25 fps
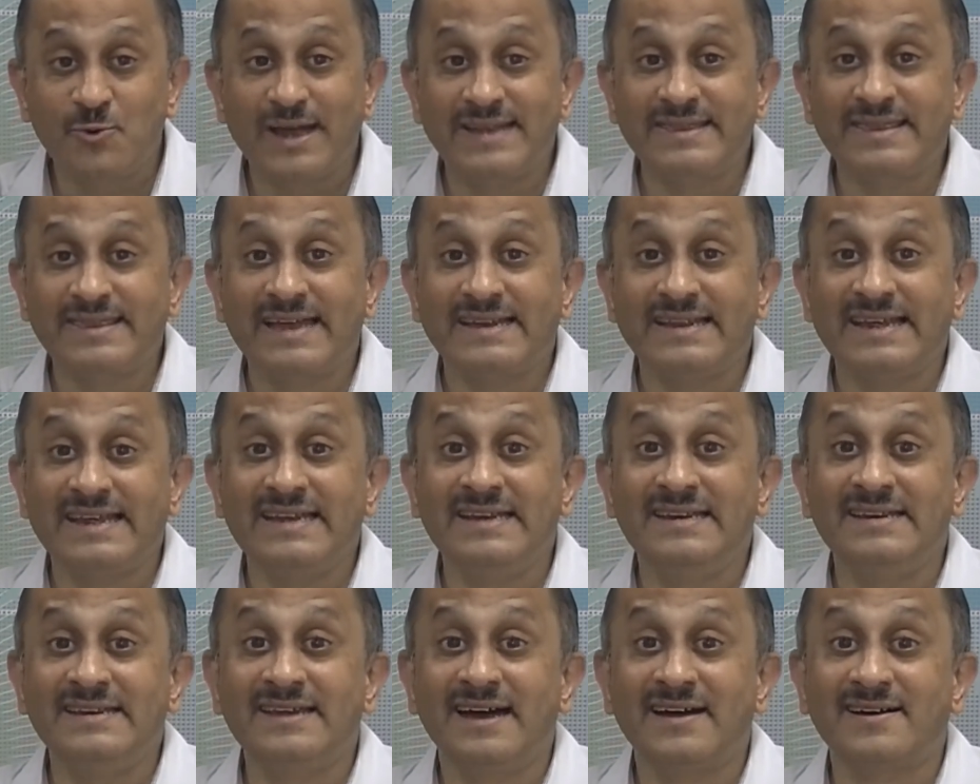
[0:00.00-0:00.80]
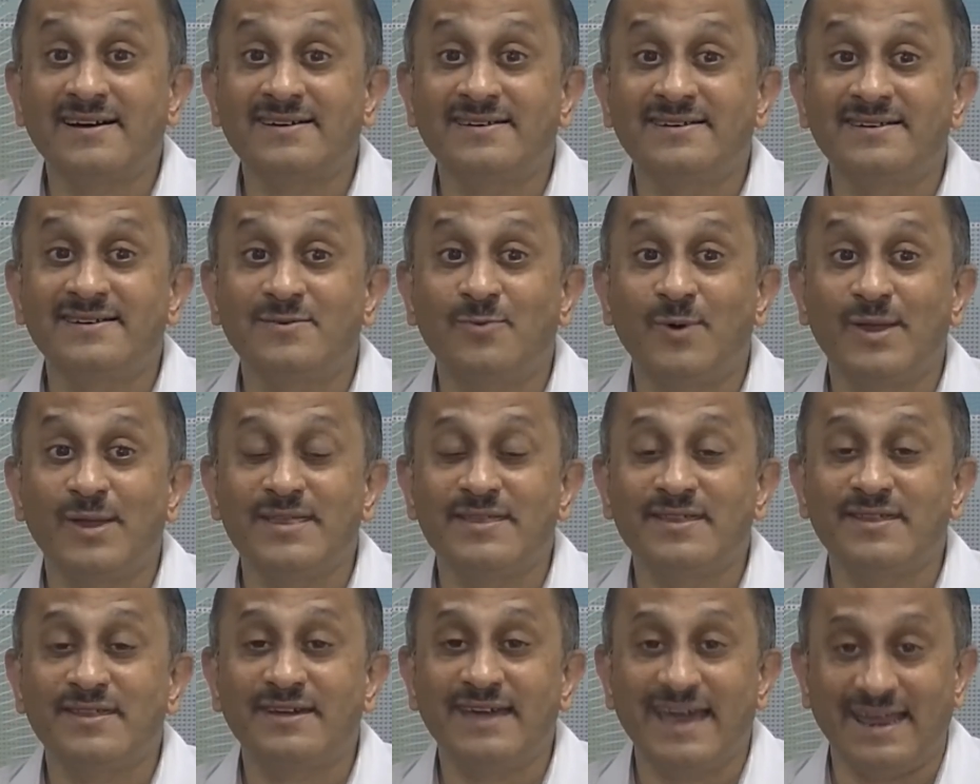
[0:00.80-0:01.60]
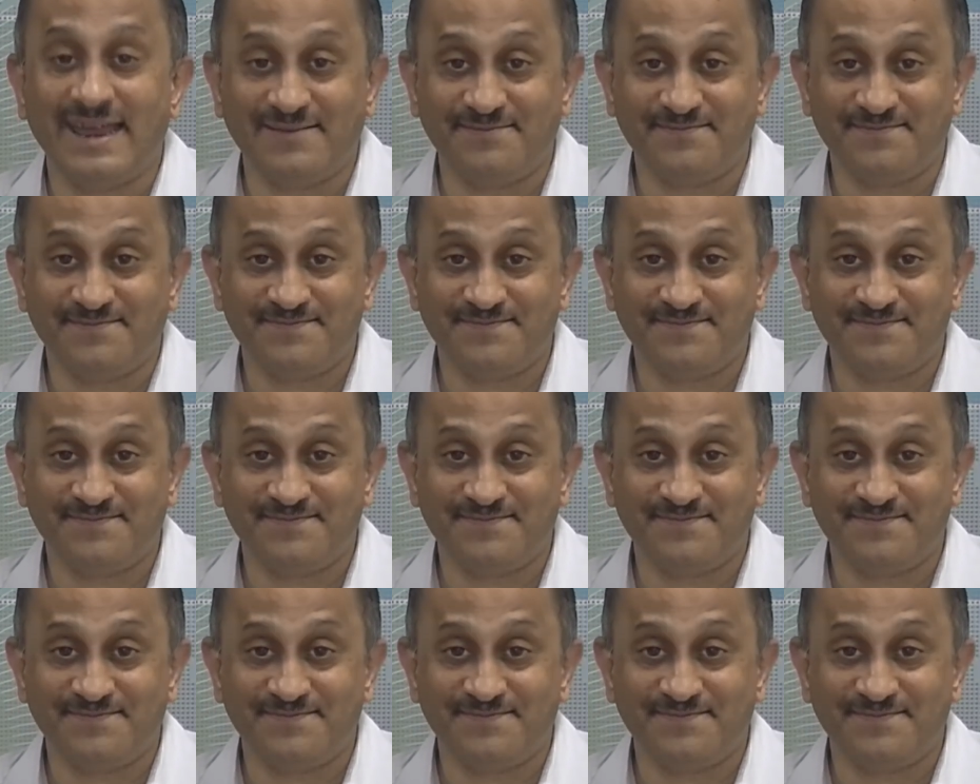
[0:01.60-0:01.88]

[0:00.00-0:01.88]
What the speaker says: at that inductor once again.